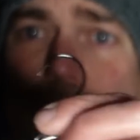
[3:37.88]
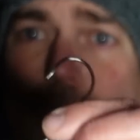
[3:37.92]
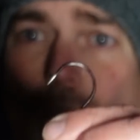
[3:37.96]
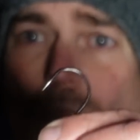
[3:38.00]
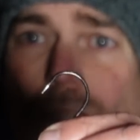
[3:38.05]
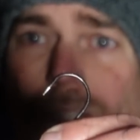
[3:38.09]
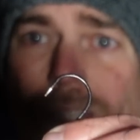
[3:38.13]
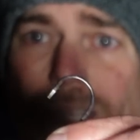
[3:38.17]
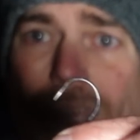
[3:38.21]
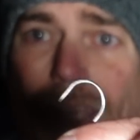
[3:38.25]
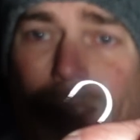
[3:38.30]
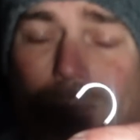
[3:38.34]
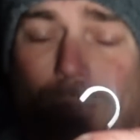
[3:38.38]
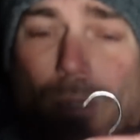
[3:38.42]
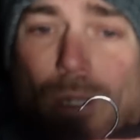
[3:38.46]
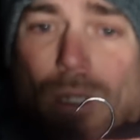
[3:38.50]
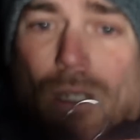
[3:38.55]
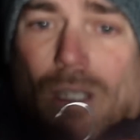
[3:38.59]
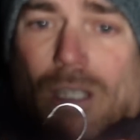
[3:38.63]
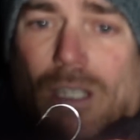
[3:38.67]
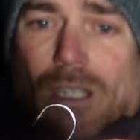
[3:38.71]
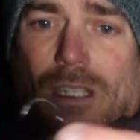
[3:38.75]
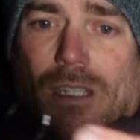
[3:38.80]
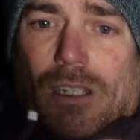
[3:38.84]
wide gape
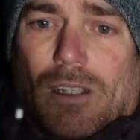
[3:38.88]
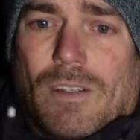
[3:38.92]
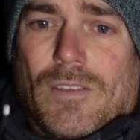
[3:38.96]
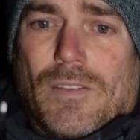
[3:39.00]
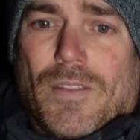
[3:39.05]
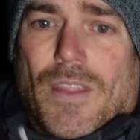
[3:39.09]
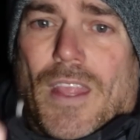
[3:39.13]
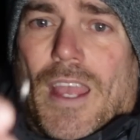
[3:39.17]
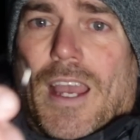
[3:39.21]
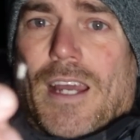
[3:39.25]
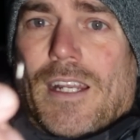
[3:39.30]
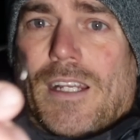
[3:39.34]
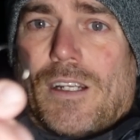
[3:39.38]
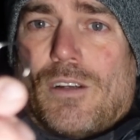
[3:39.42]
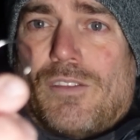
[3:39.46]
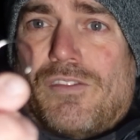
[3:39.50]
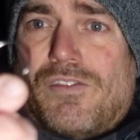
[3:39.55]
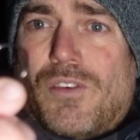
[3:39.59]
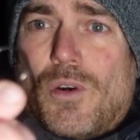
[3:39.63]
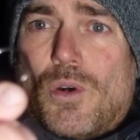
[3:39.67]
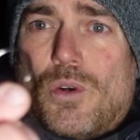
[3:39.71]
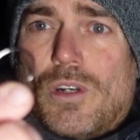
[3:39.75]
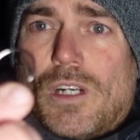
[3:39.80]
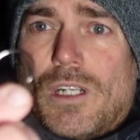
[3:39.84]
hook and then a
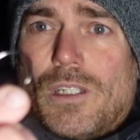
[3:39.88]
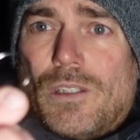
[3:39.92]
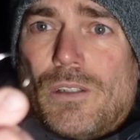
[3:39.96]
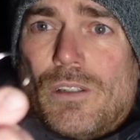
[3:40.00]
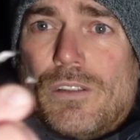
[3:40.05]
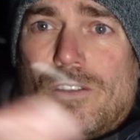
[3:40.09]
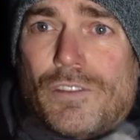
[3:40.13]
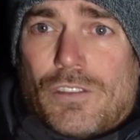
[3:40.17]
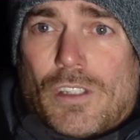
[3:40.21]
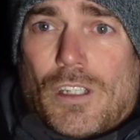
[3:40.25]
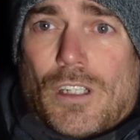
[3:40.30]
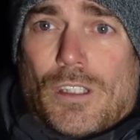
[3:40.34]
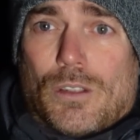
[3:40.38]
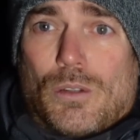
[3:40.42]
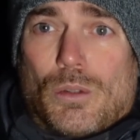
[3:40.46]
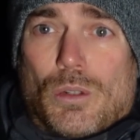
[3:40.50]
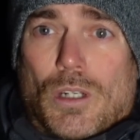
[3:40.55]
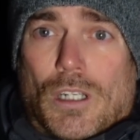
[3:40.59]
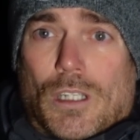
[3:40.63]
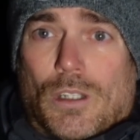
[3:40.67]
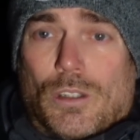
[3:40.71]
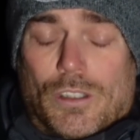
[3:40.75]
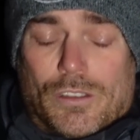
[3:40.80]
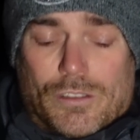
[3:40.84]
4.0 circle
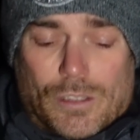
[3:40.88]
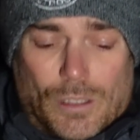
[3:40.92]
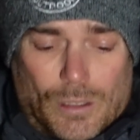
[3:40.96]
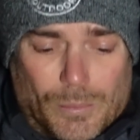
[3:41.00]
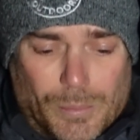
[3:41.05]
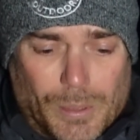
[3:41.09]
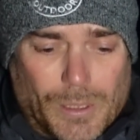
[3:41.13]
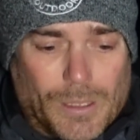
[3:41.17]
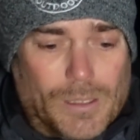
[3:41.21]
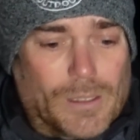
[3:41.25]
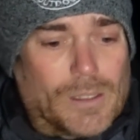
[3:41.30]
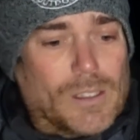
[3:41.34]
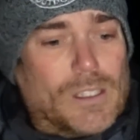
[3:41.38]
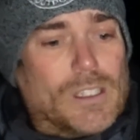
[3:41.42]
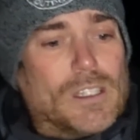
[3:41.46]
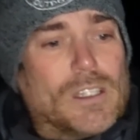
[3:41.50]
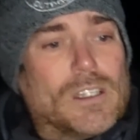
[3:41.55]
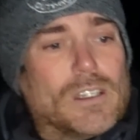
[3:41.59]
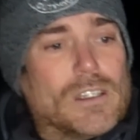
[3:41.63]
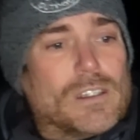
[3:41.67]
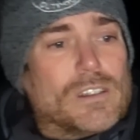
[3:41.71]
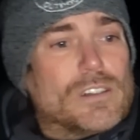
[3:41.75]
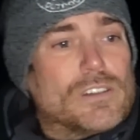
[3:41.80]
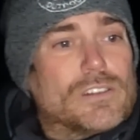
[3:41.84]
hook on the top.
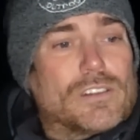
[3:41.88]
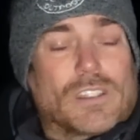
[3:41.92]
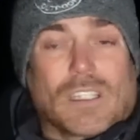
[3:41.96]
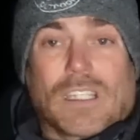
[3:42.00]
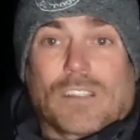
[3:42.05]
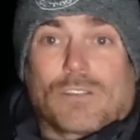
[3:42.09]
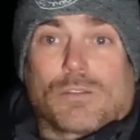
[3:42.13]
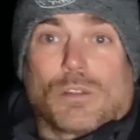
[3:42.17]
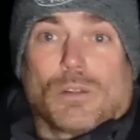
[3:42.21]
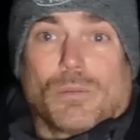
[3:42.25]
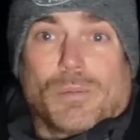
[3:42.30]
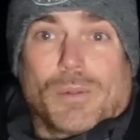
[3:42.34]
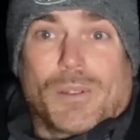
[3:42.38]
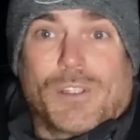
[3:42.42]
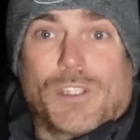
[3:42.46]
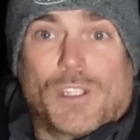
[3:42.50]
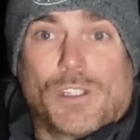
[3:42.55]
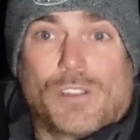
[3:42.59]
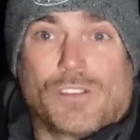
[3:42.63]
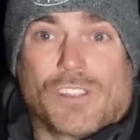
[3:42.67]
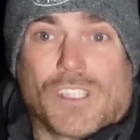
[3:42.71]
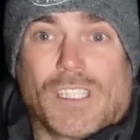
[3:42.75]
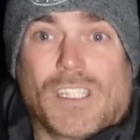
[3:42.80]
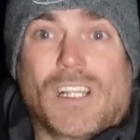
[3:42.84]
So that's what we're
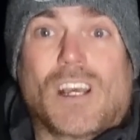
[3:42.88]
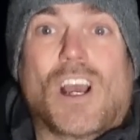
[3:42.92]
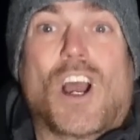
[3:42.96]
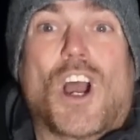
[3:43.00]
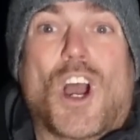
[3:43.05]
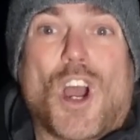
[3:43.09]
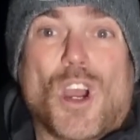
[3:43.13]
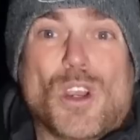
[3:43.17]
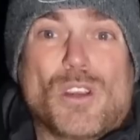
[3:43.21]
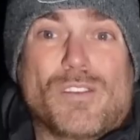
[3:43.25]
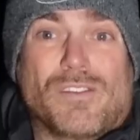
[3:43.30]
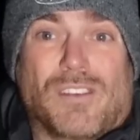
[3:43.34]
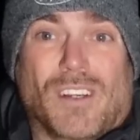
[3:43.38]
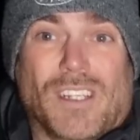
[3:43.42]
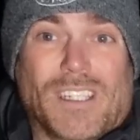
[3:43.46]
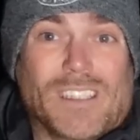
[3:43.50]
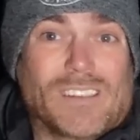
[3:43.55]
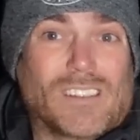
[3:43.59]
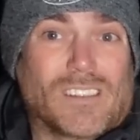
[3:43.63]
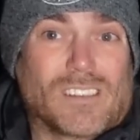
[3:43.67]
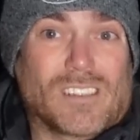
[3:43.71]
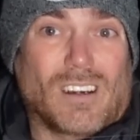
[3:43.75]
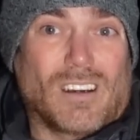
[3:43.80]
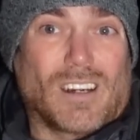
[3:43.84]
using, hopefully
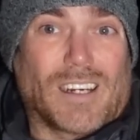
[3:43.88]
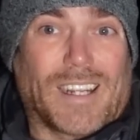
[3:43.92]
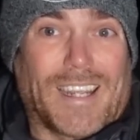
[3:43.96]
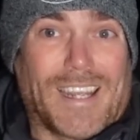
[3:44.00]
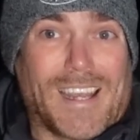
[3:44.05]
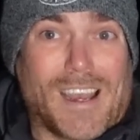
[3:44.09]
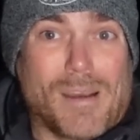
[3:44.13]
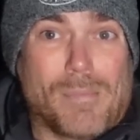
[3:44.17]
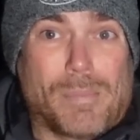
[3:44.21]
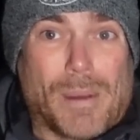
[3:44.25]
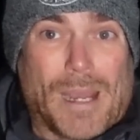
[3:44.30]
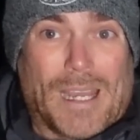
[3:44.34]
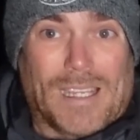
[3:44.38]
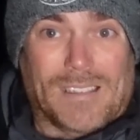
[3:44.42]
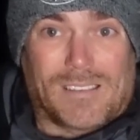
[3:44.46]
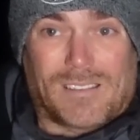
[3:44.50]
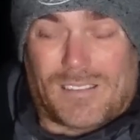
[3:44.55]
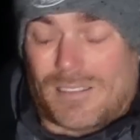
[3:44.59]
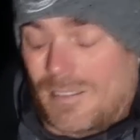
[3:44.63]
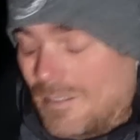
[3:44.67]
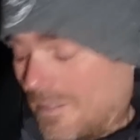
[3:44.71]
to target a bass.